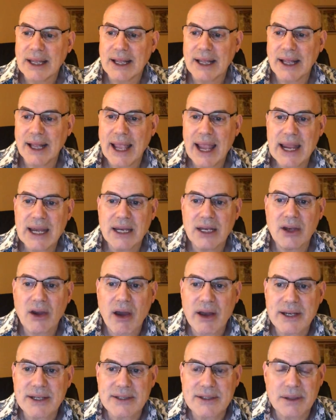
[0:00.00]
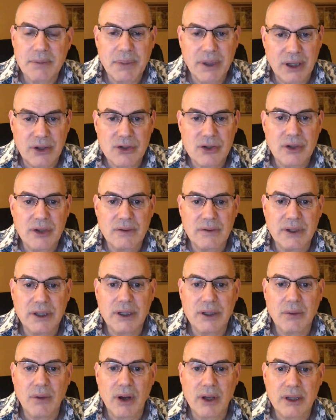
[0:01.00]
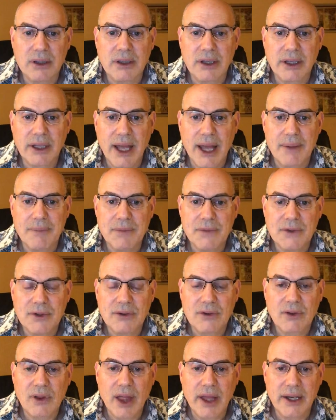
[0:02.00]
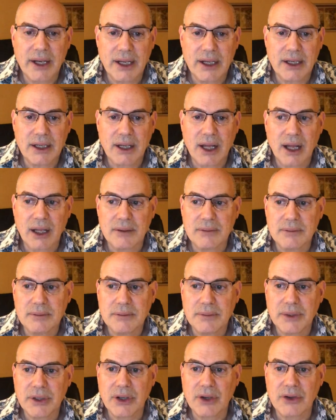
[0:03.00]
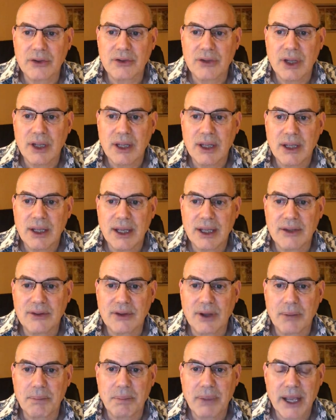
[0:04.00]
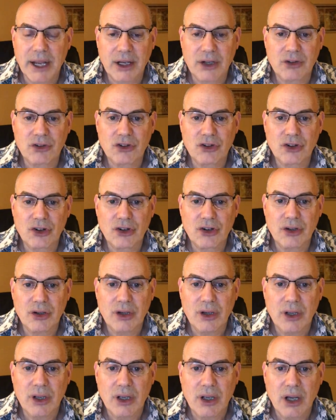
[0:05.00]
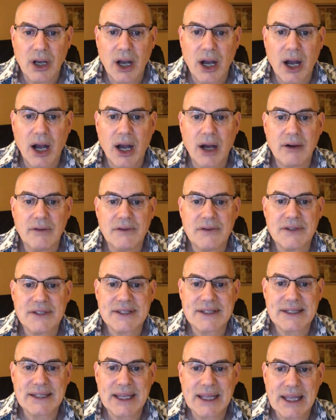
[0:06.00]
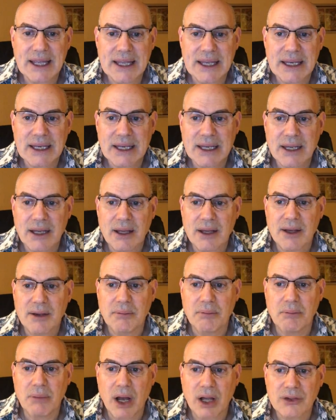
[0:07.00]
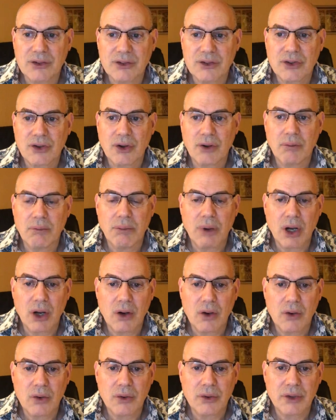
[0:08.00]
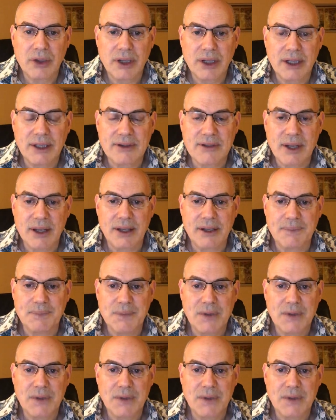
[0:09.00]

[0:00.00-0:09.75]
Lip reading: 89 is the picture you really want to look at, slide 89, because it's a picture of skin, muscle, bone. It's a